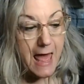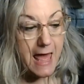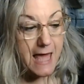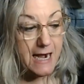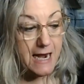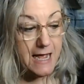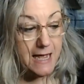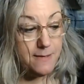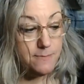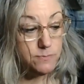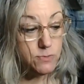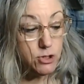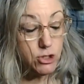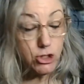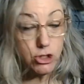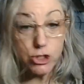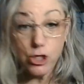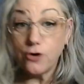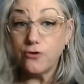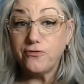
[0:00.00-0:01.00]
and I'm
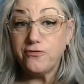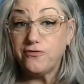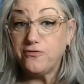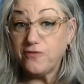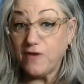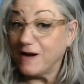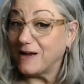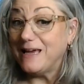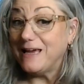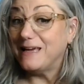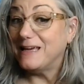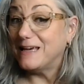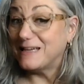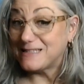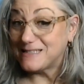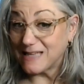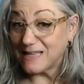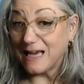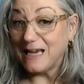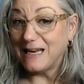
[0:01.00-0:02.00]
so fucking
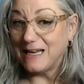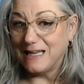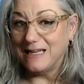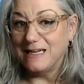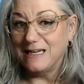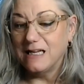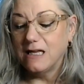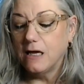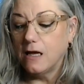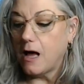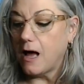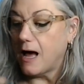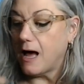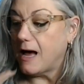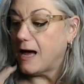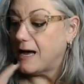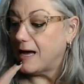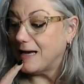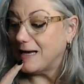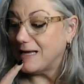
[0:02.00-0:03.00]
excited
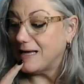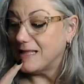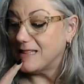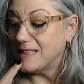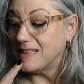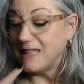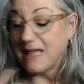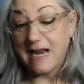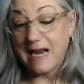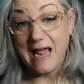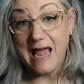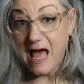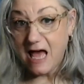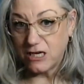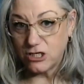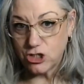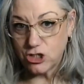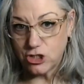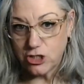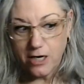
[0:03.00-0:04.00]
uh, that I
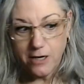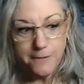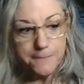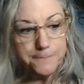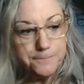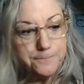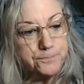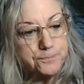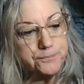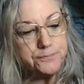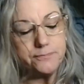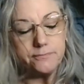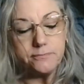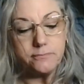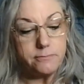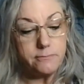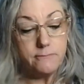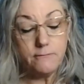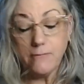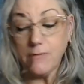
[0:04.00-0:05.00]
had to share.
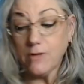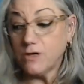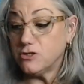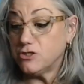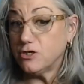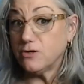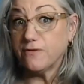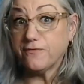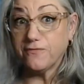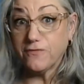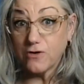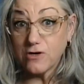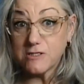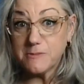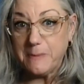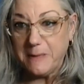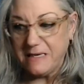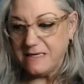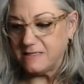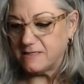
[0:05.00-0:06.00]
So the
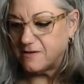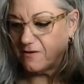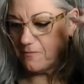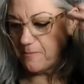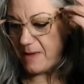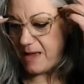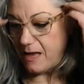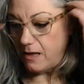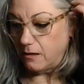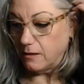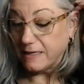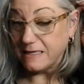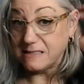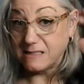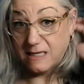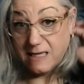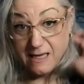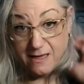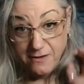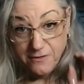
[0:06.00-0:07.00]
first piece of mail
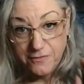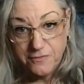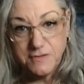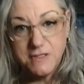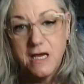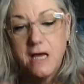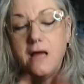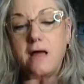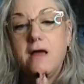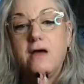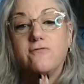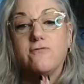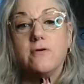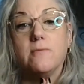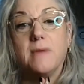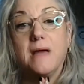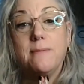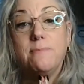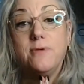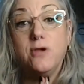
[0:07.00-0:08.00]
is a gift
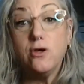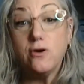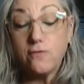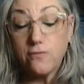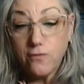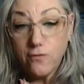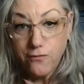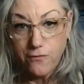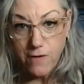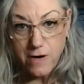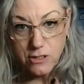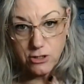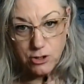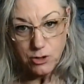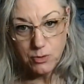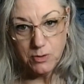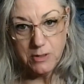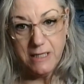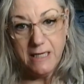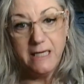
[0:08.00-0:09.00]
from my beautiful friend
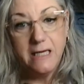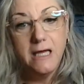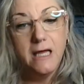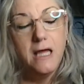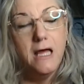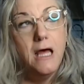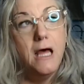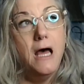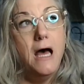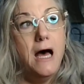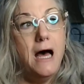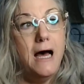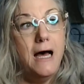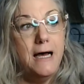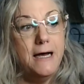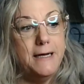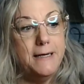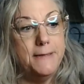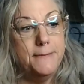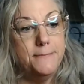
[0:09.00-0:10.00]
Julie.
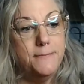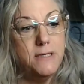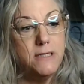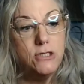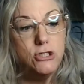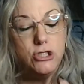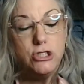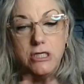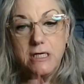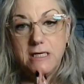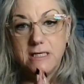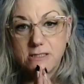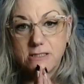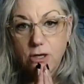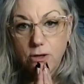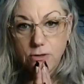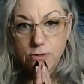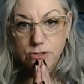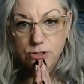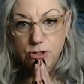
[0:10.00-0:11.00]
Um, she is
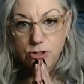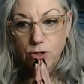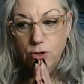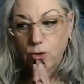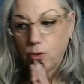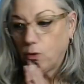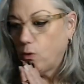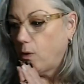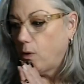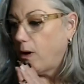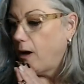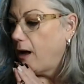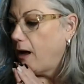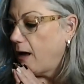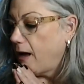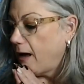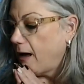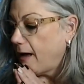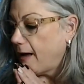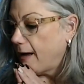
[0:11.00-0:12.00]
also
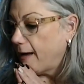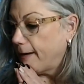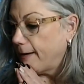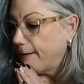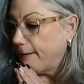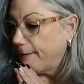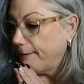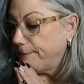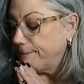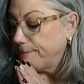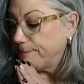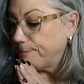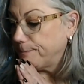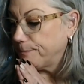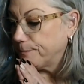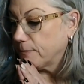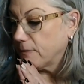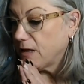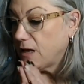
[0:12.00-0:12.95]
um,